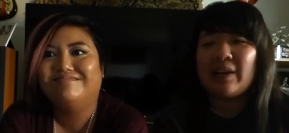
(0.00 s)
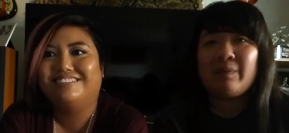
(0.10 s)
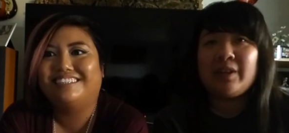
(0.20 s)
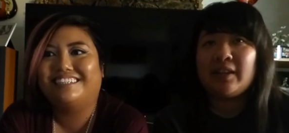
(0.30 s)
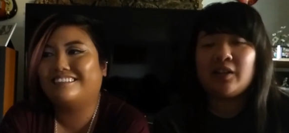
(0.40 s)

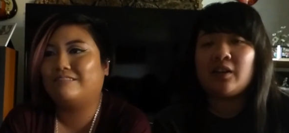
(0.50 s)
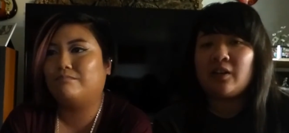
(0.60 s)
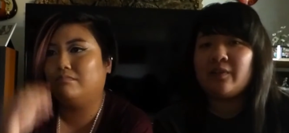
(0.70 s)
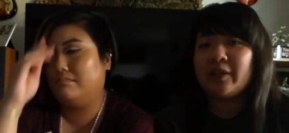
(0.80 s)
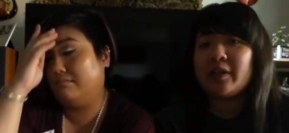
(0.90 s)
Speaker 1: I mean, they're
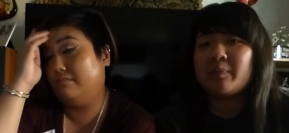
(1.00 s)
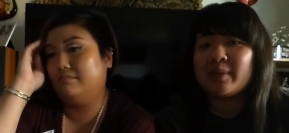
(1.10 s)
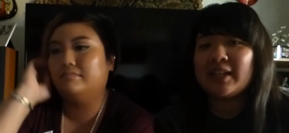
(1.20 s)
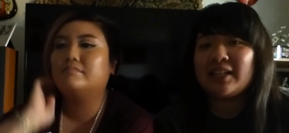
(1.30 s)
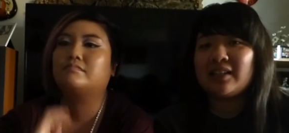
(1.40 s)
all very
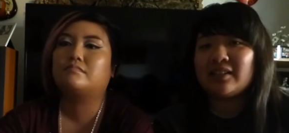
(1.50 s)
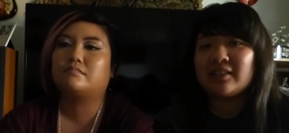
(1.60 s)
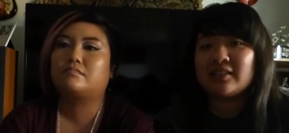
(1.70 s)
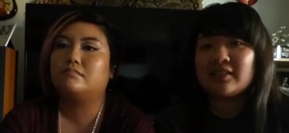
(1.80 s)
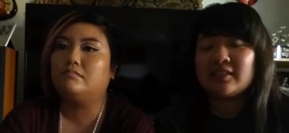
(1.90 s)
pretty.
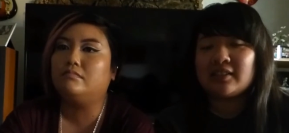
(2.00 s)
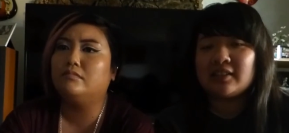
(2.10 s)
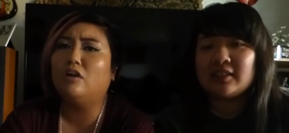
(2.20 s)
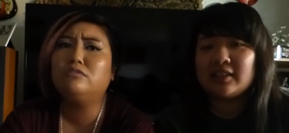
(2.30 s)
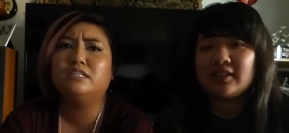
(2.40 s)

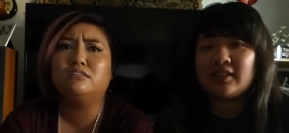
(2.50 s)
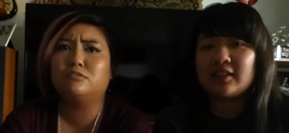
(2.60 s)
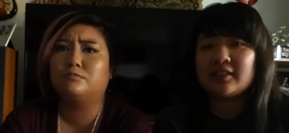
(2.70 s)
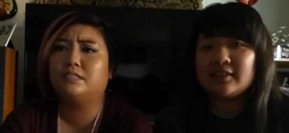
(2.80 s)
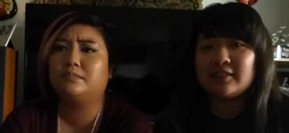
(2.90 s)
Speaker 2: Oh,
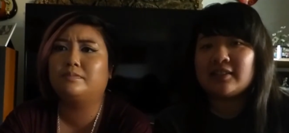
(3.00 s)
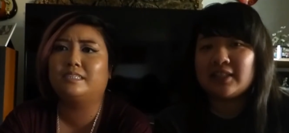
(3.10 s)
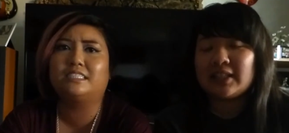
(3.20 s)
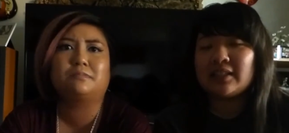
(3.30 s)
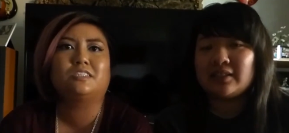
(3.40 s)
they're really
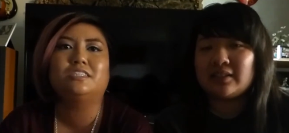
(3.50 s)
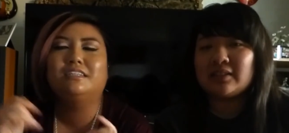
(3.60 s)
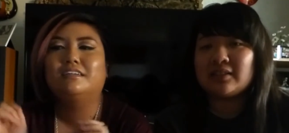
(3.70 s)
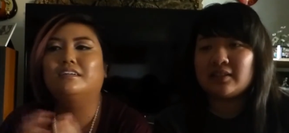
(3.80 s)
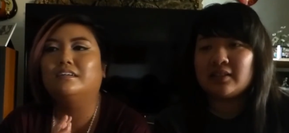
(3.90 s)
pretty, yeah.
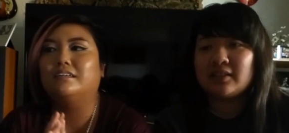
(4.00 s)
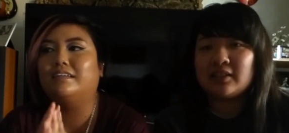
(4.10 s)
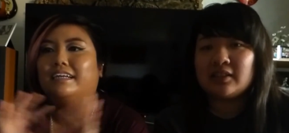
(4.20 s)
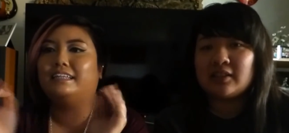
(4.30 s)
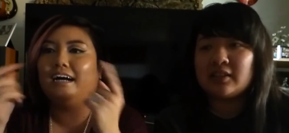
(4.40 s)
especially
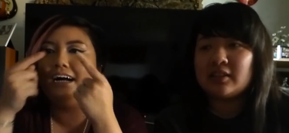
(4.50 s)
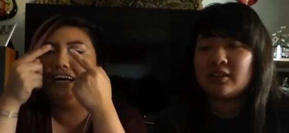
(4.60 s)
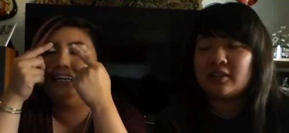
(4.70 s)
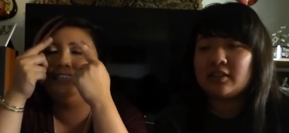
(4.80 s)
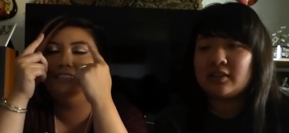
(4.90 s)
like the
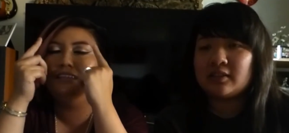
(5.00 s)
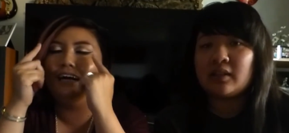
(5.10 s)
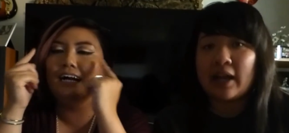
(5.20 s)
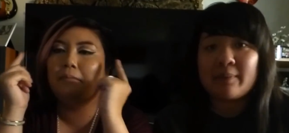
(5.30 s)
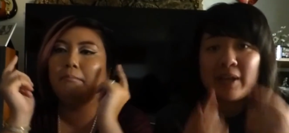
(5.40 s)
eye, the,
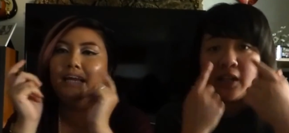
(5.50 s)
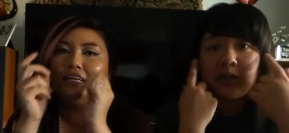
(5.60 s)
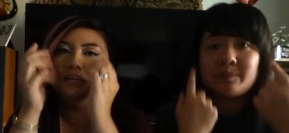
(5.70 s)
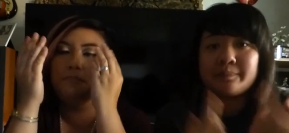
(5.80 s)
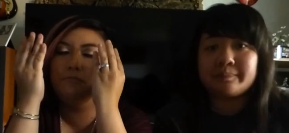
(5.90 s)
the eye, makeup.
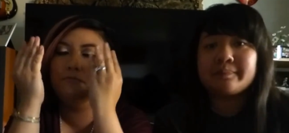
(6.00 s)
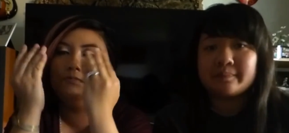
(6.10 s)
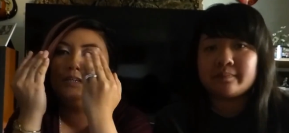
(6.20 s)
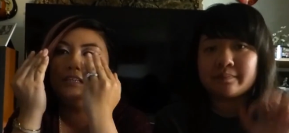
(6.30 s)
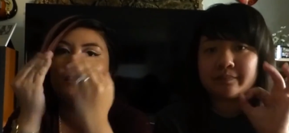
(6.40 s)
makeup.
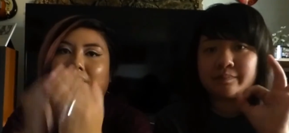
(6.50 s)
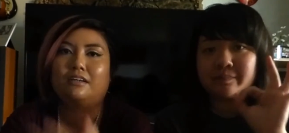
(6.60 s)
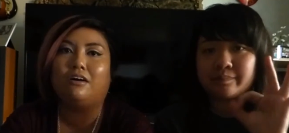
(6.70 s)
with the